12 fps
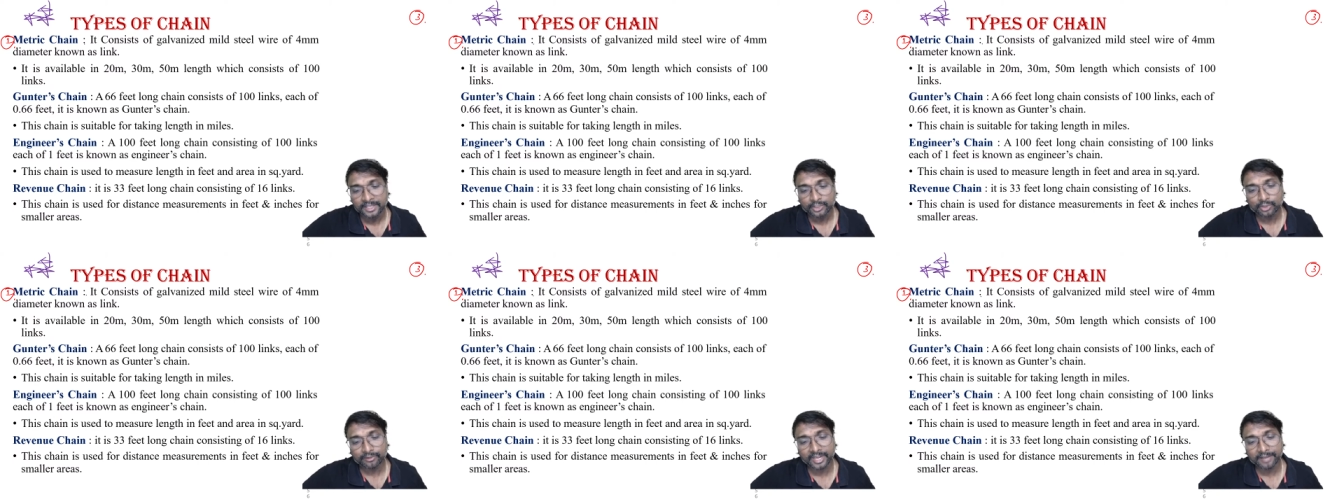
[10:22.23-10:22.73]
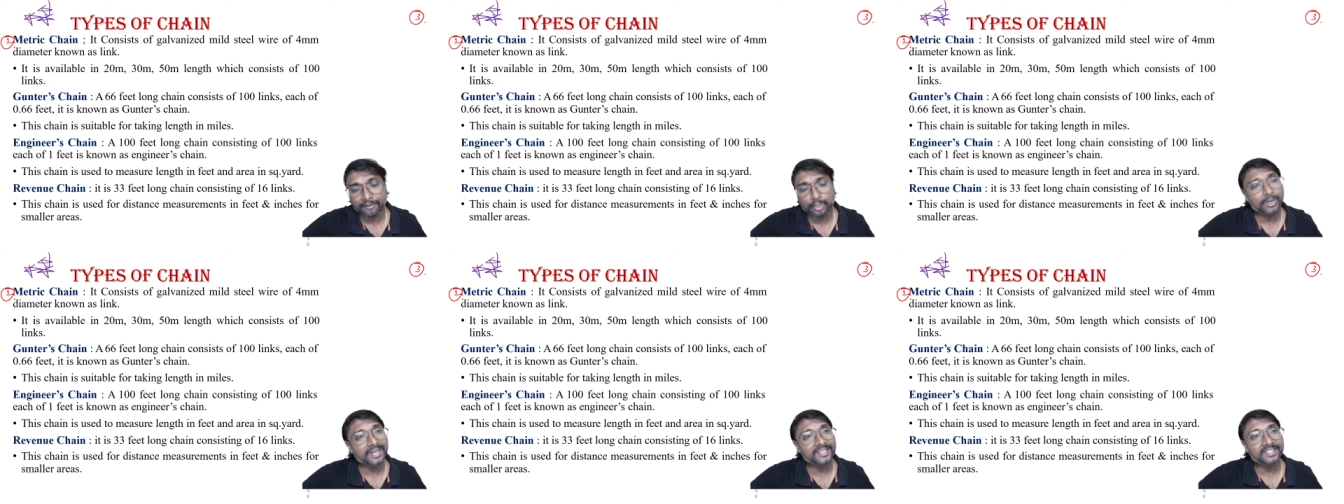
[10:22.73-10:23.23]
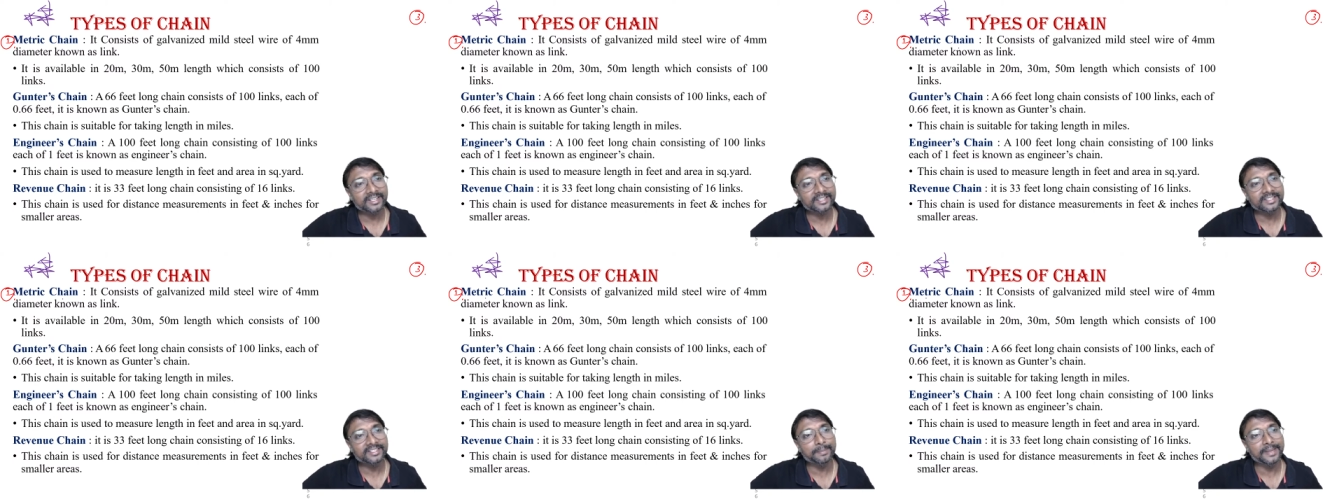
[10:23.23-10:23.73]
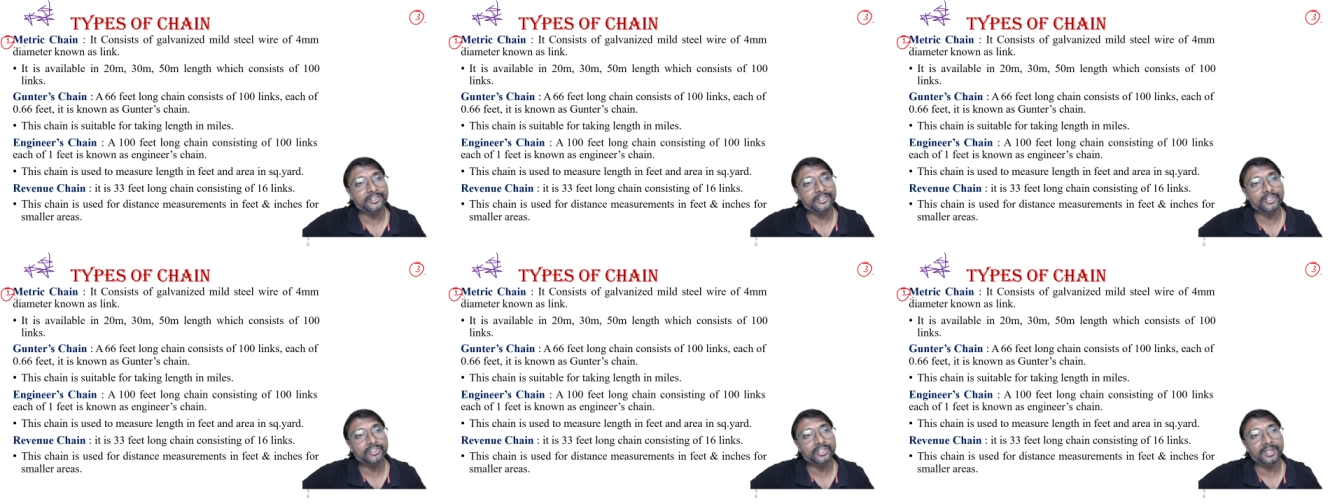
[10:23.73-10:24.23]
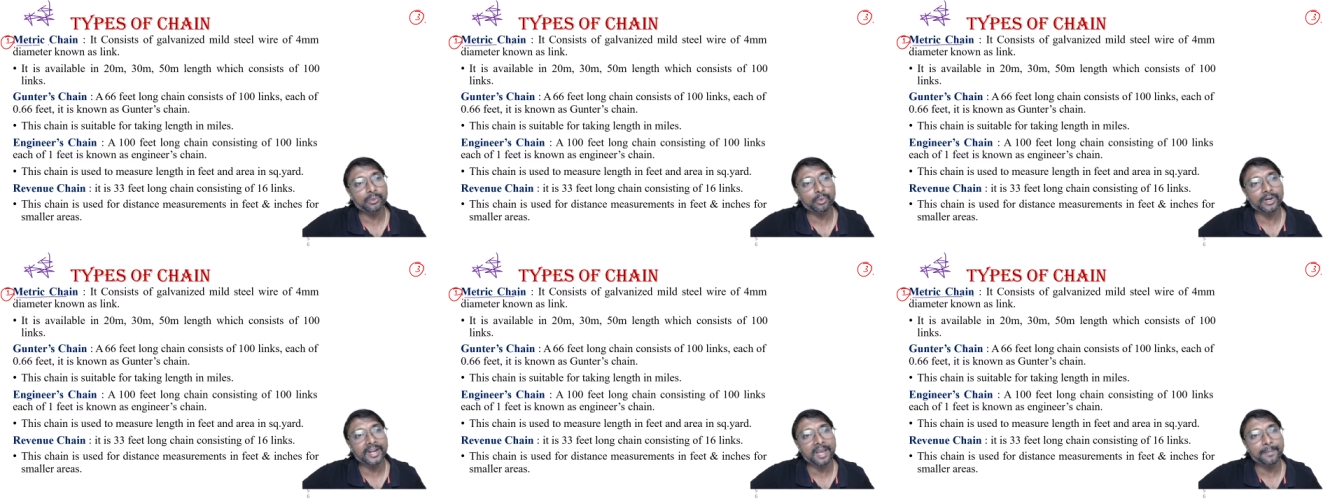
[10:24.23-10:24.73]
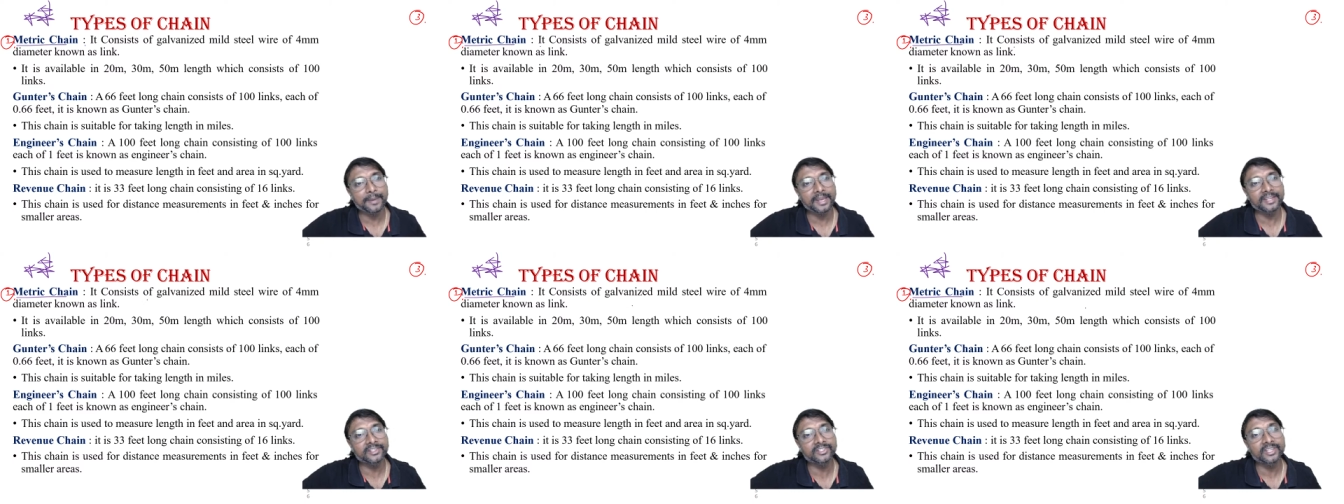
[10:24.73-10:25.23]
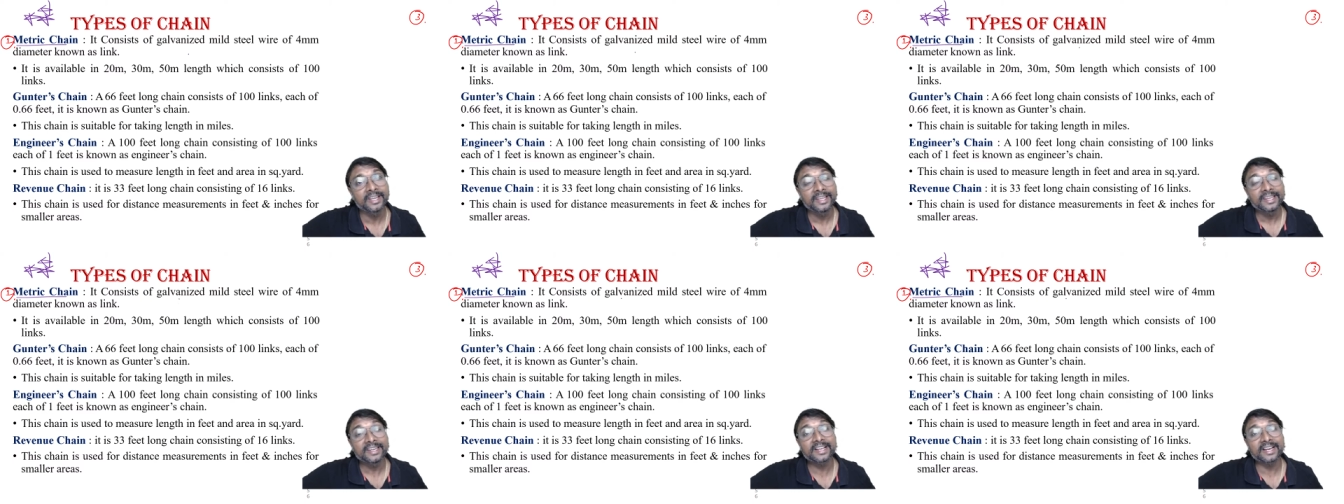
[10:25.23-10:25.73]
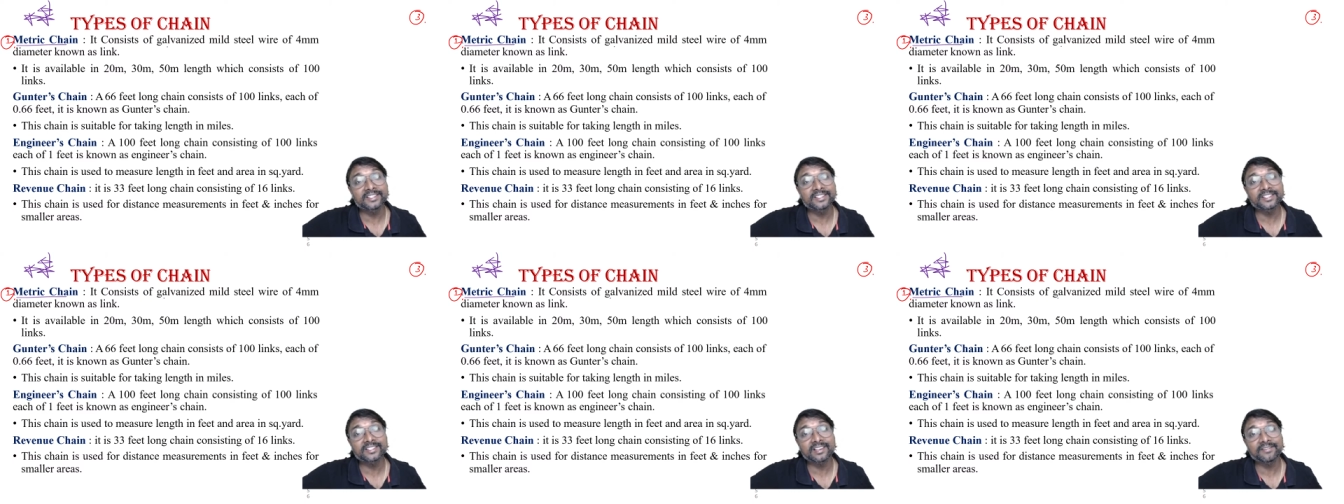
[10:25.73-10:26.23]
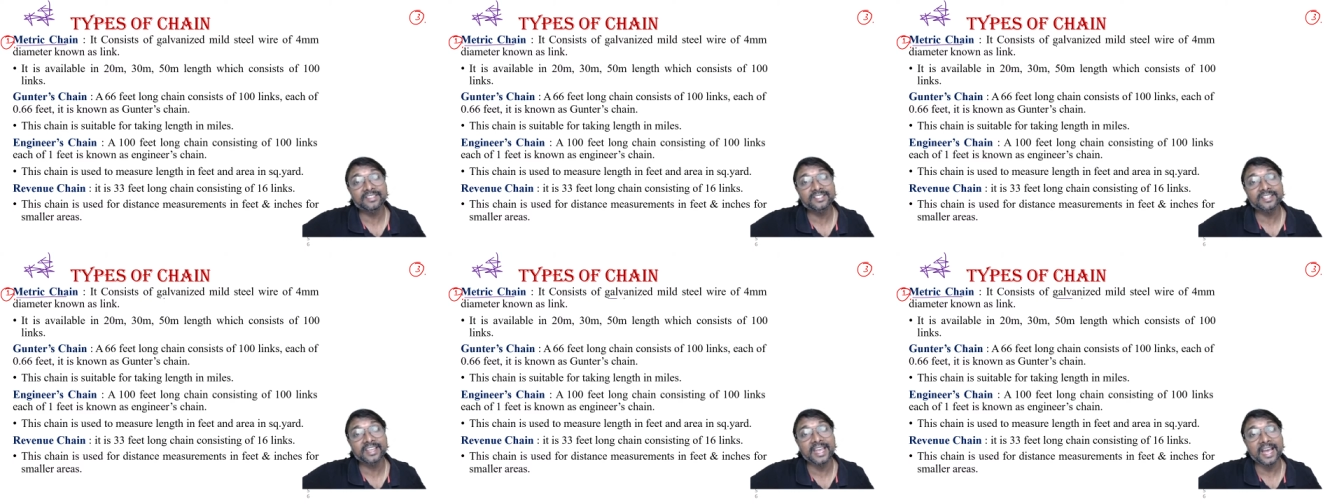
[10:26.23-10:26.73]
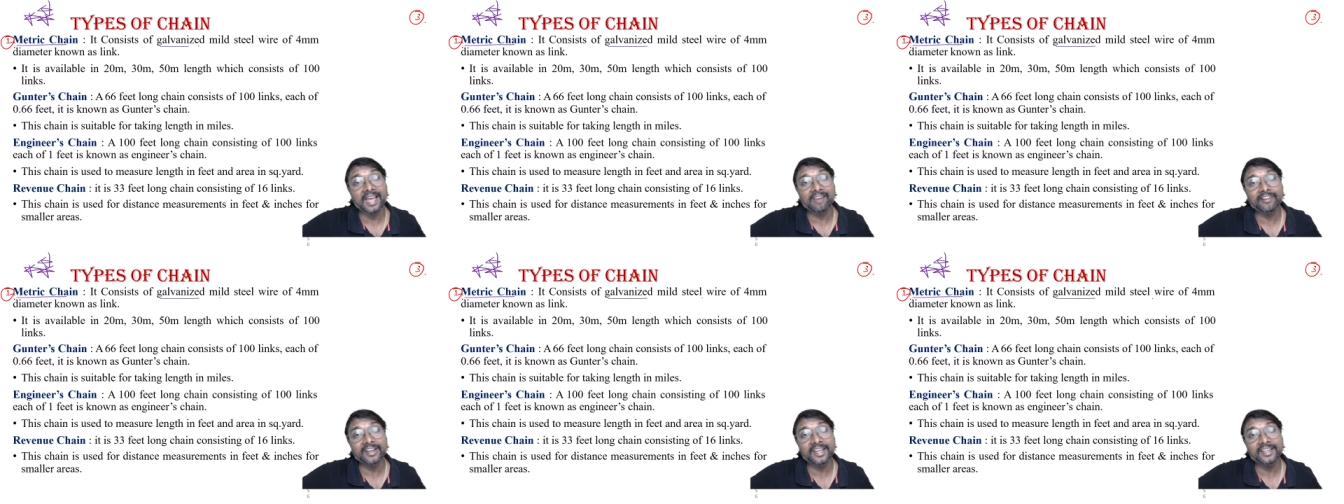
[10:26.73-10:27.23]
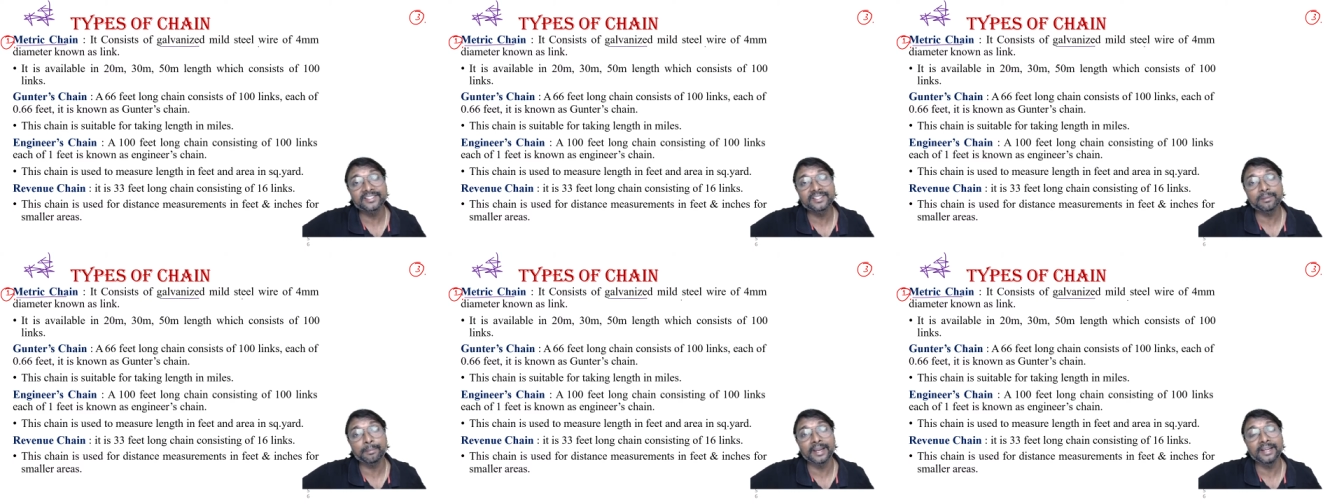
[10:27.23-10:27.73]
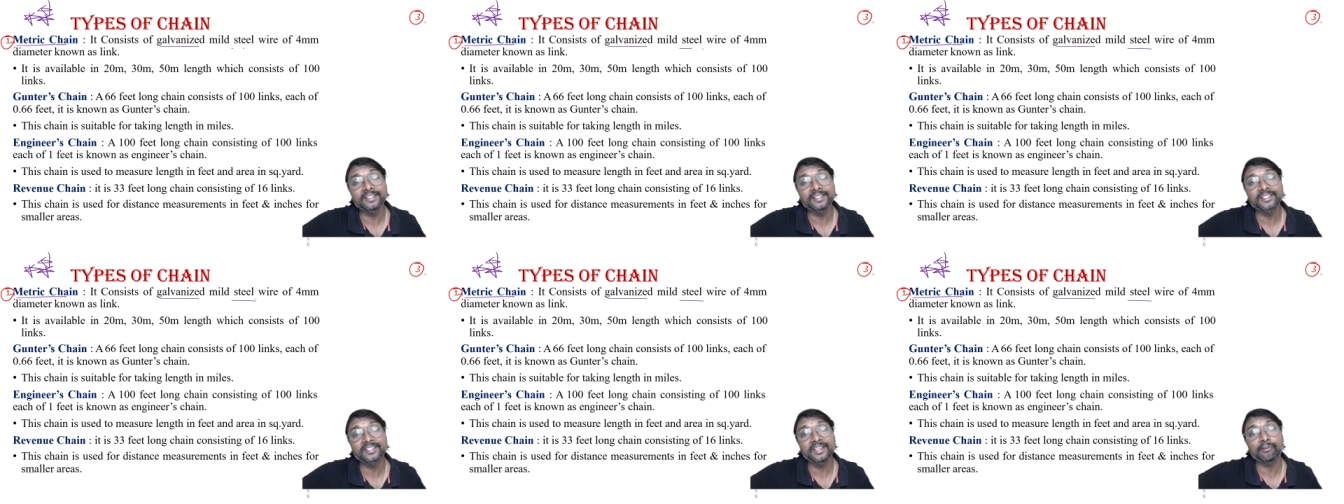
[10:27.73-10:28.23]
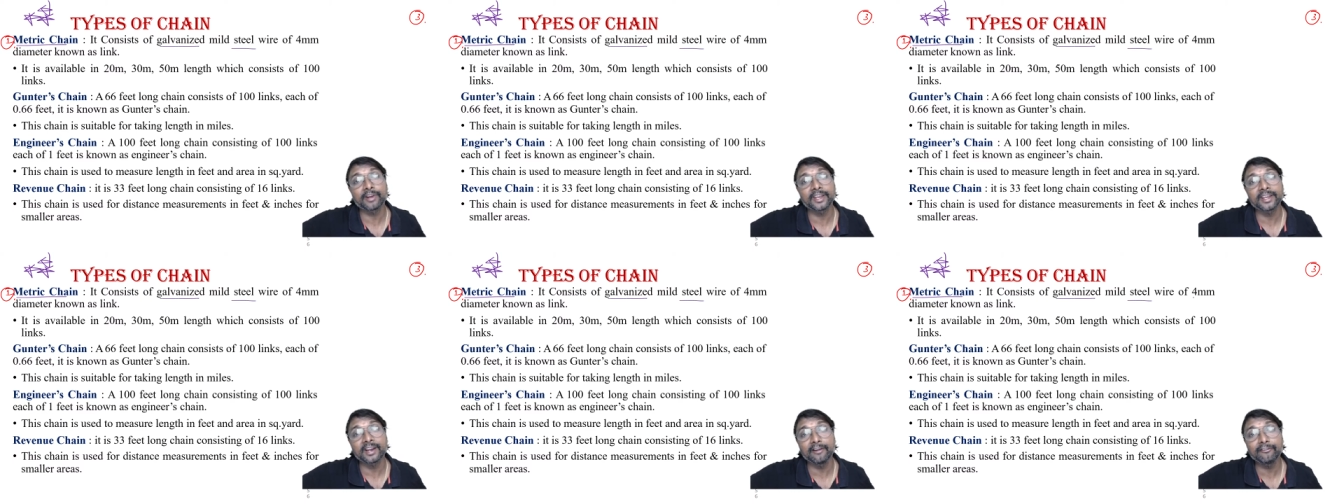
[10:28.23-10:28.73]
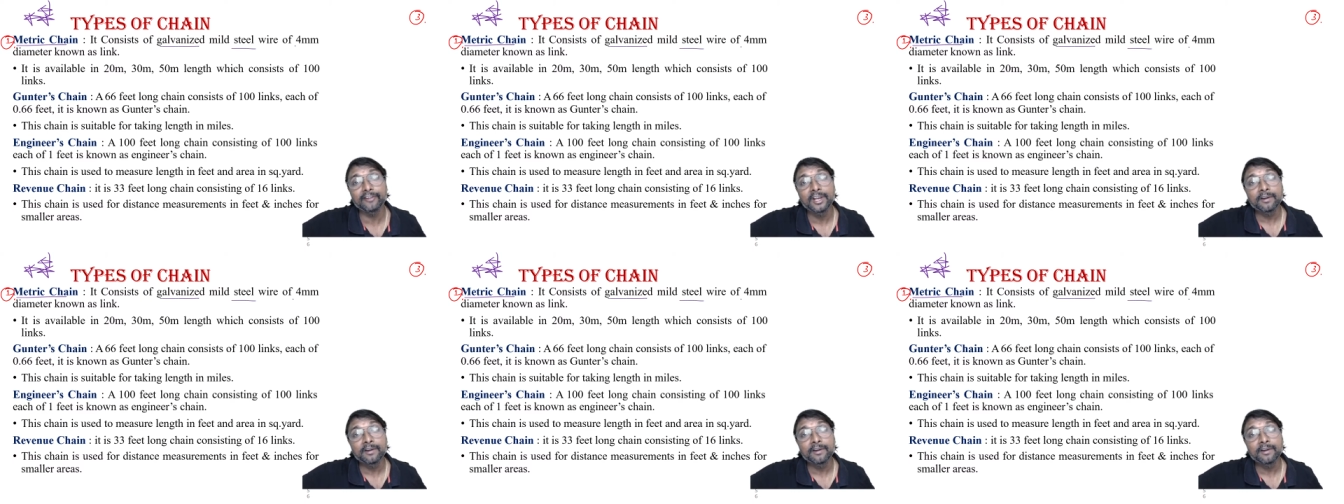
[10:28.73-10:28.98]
So whenever you consider this metric chain, what happens? It consists of this galvanized mild steel wire of